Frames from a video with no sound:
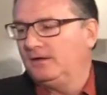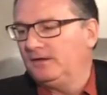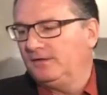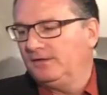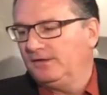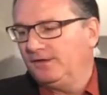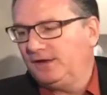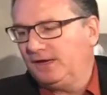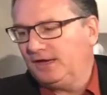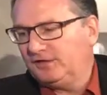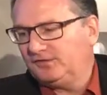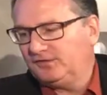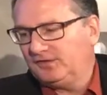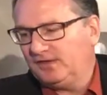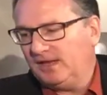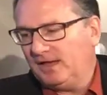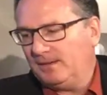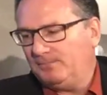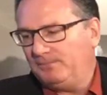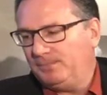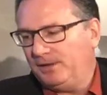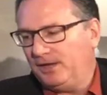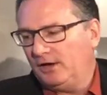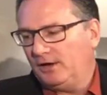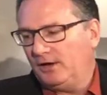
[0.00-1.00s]
The next
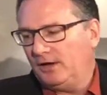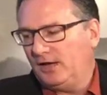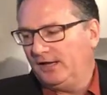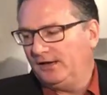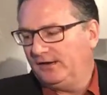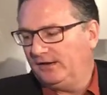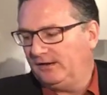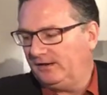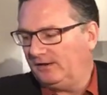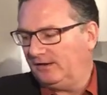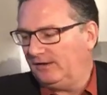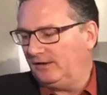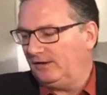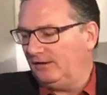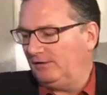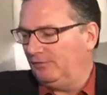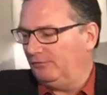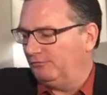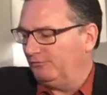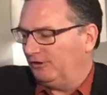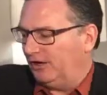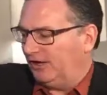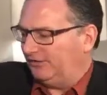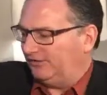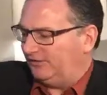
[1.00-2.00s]
step beyond
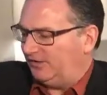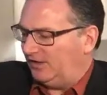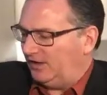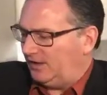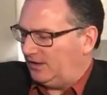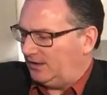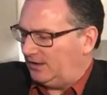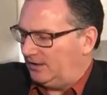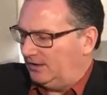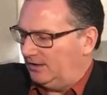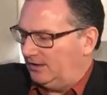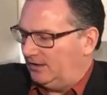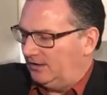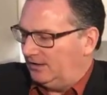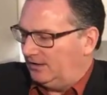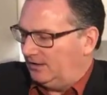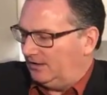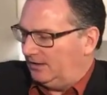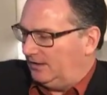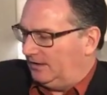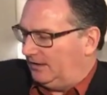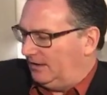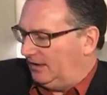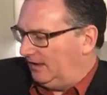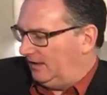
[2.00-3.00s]
rustic
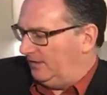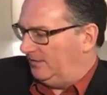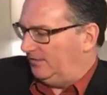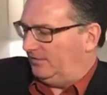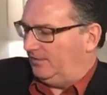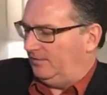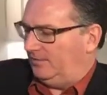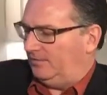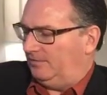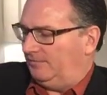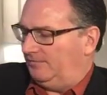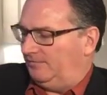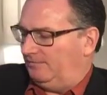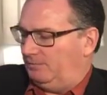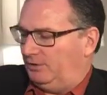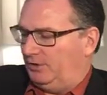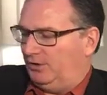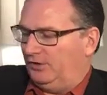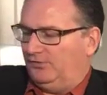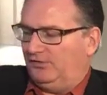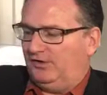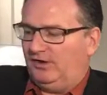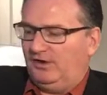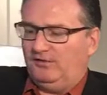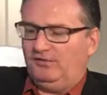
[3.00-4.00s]
is a
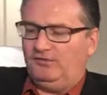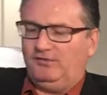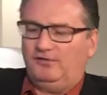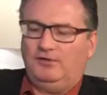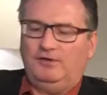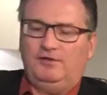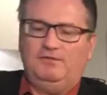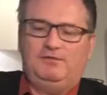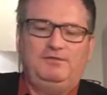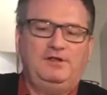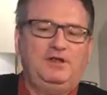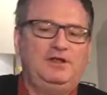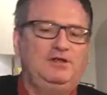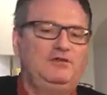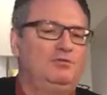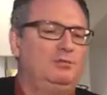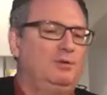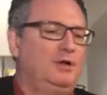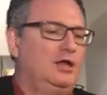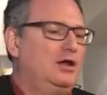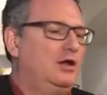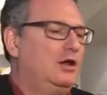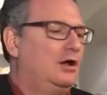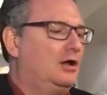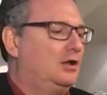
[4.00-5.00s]
process or a finish we
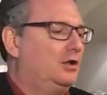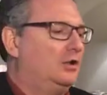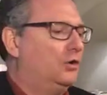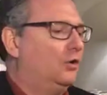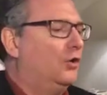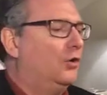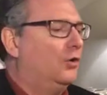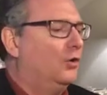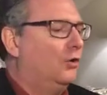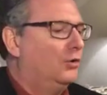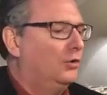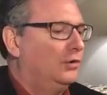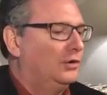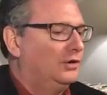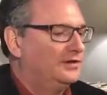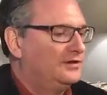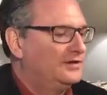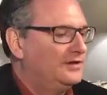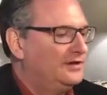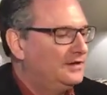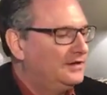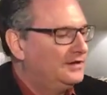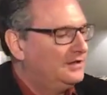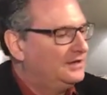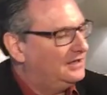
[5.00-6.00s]
call old.
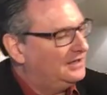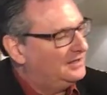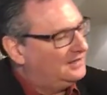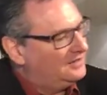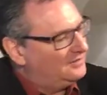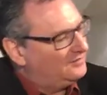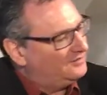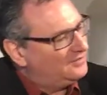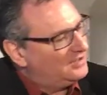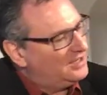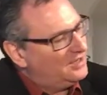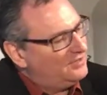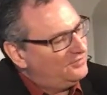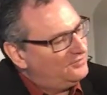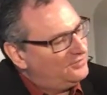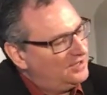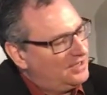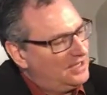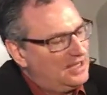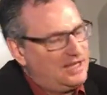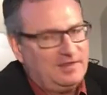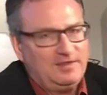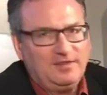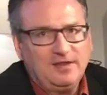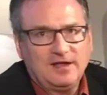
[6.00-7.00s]
In this case,
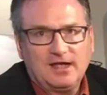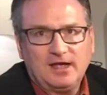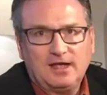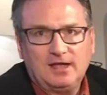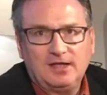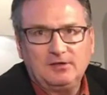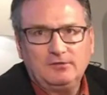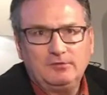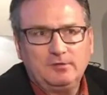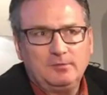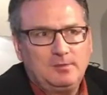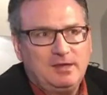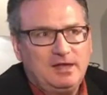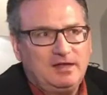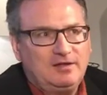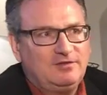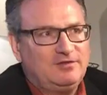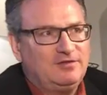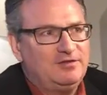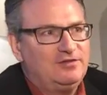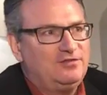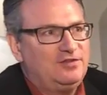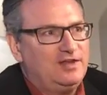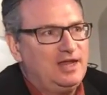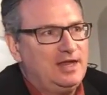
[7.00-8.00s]
again, the color remains
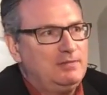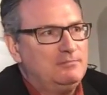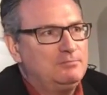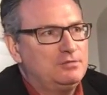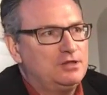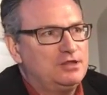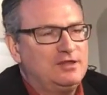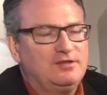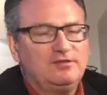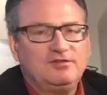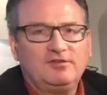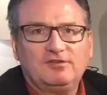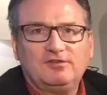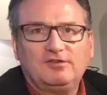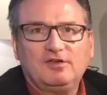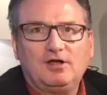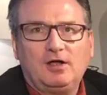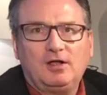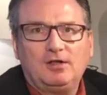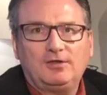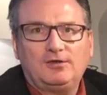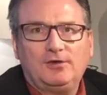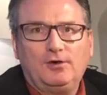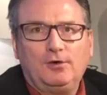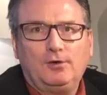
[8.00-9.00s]
the same, but this is
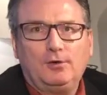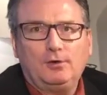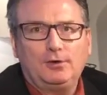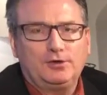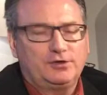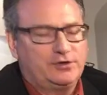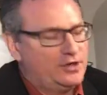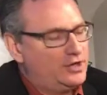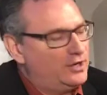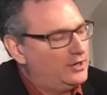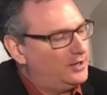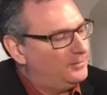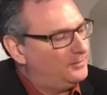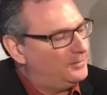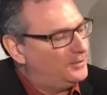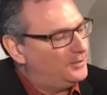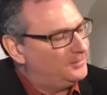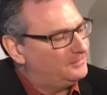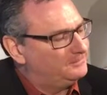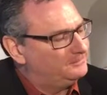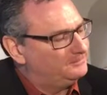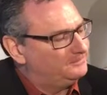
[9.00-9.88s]
called old caramel.